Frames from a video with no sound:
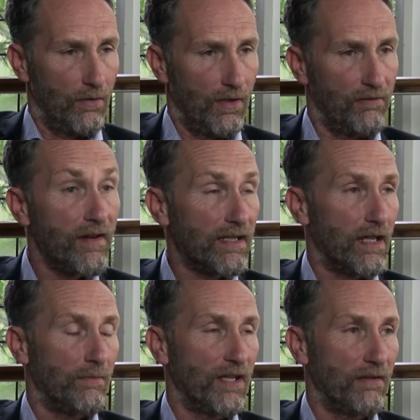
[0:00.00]
Well,
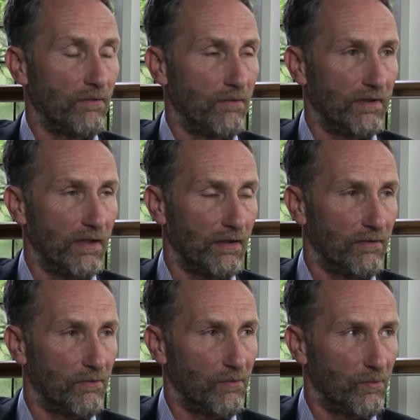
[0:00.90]
already, I mean, you know,
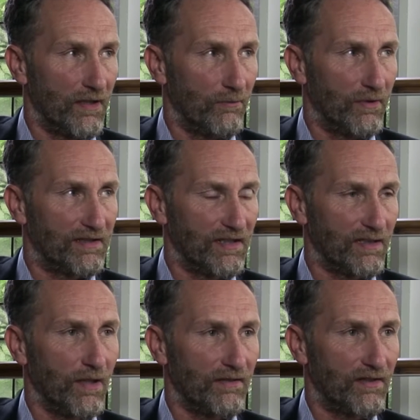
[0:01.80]
we're
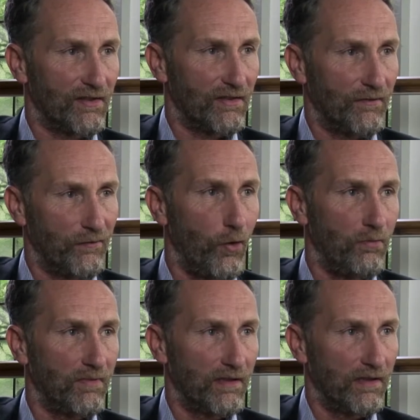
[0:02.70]
6 months
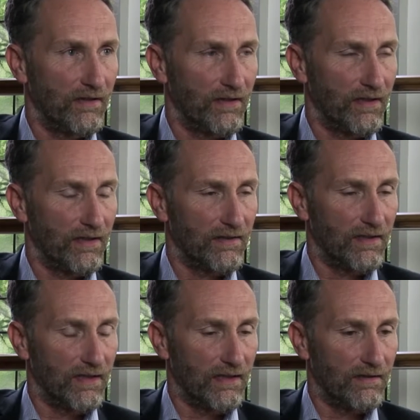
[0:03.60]
from
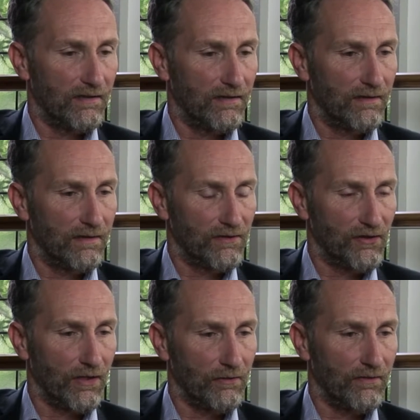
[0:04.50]
the
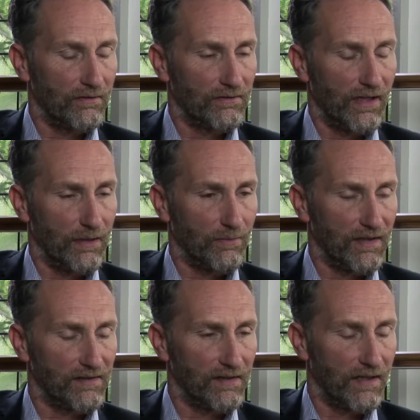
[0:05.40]
show taking
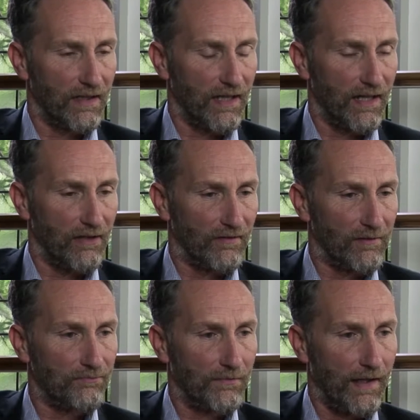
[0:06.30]
place in Hanover,
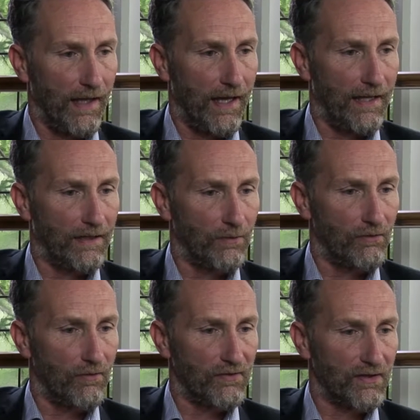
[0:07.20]
and
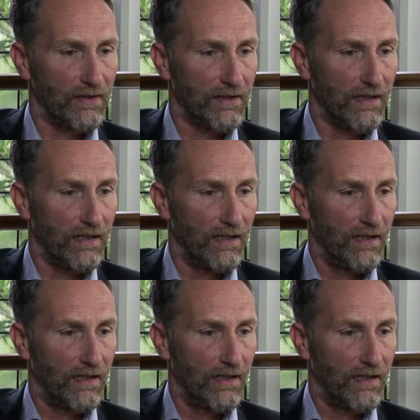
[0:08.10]
we're obviously